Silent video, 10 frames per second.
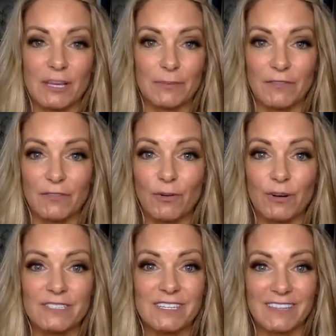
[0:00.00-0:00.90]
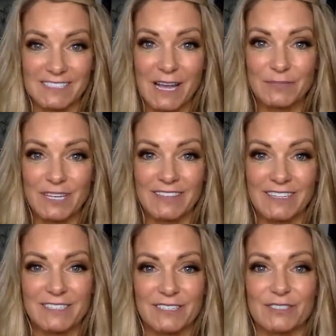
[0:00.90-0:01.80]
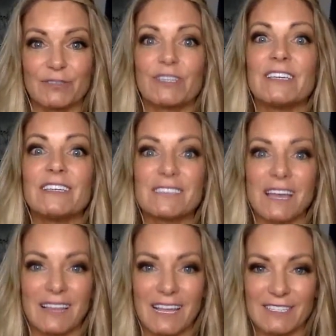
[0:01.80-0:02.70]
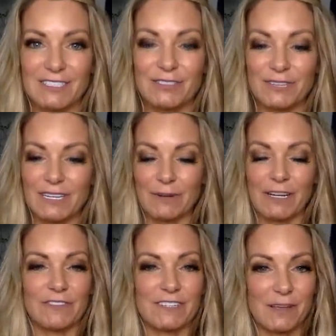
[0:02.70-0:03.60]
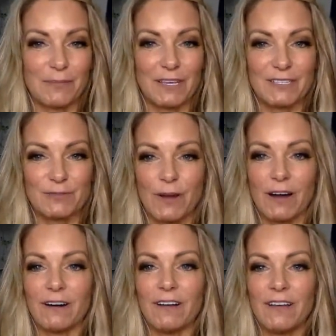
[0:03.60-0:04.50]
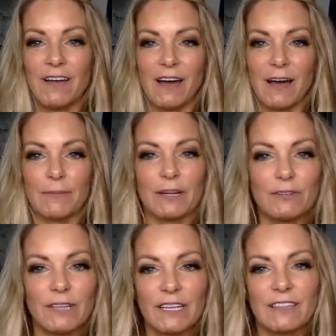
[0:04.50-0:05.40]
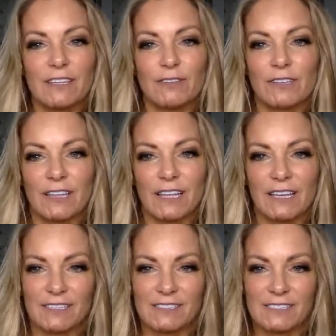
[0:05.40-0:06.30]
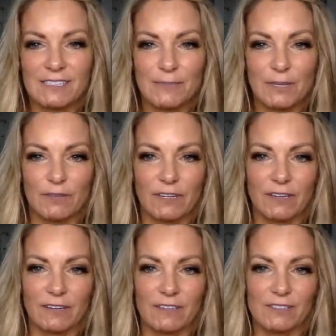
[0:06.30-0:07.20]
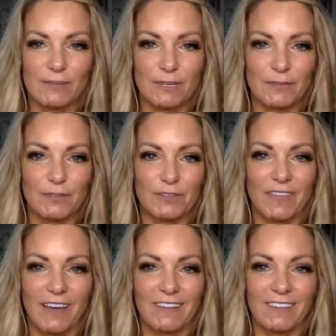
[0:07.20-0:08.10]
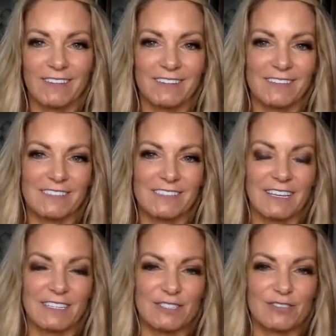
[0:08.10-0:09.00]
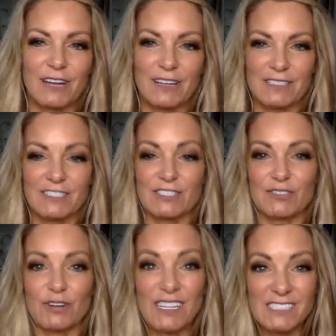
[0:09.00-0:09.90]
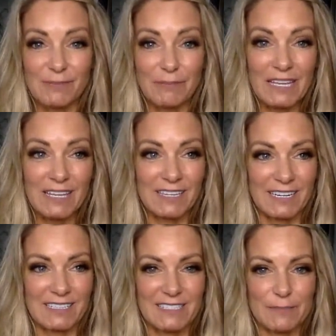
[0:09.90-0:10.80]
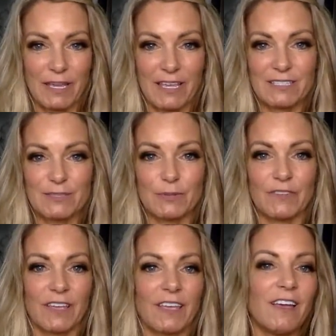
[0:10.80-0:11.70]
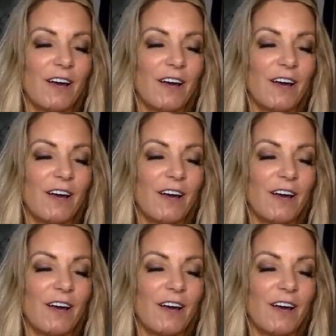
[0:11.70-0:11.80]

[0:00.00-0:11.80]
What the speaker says: Jamie, of course, in the top 10 this year. So he's got a lot to do getting ready for Summit as well. I don't like it that you can like see me over here, so I'm gonna move that. It's like it's distracting me that I can see my hands moving.